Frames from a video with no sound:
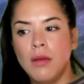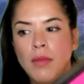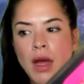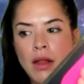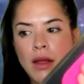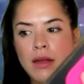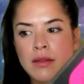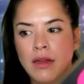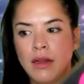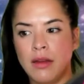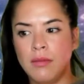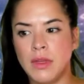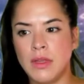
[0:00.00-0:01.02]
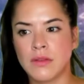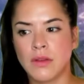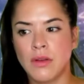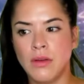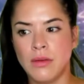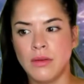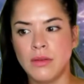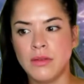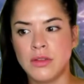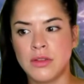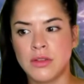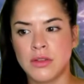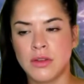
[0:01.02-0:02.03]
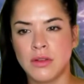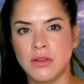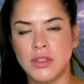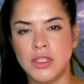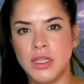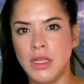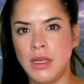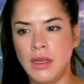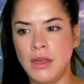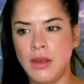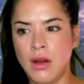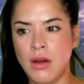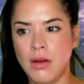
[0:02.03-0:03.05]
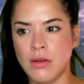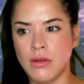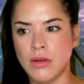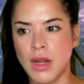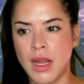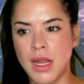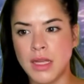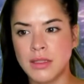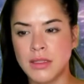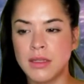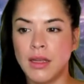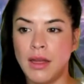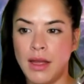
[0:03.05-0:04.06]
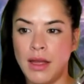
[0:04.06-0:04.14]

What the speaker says: My last name is Gersh. Gersh.